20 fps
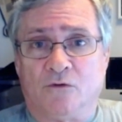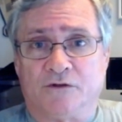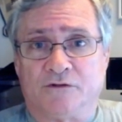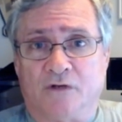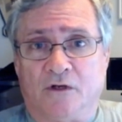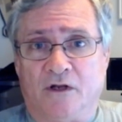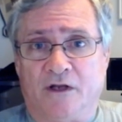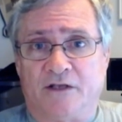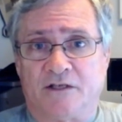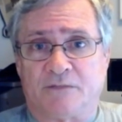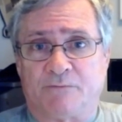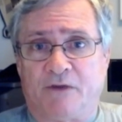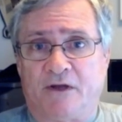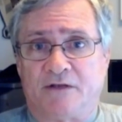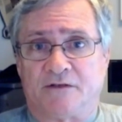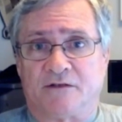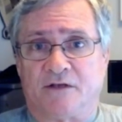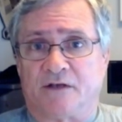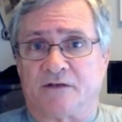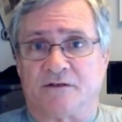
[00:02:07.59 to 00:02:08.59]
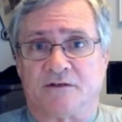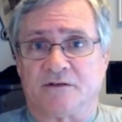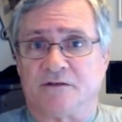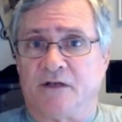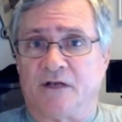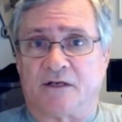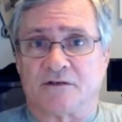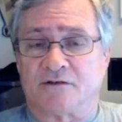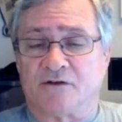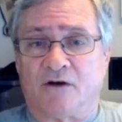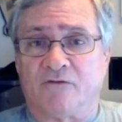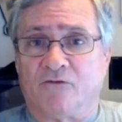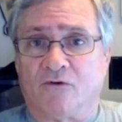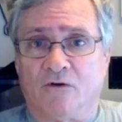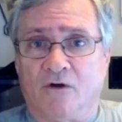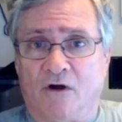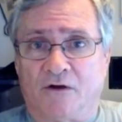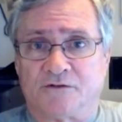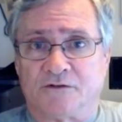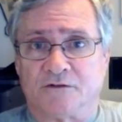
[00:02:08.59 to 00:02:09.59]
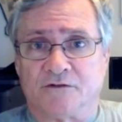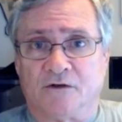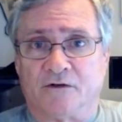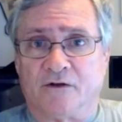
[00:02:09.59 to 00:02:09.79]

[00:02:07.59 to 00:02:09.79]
will delay SpaceX's next several launches.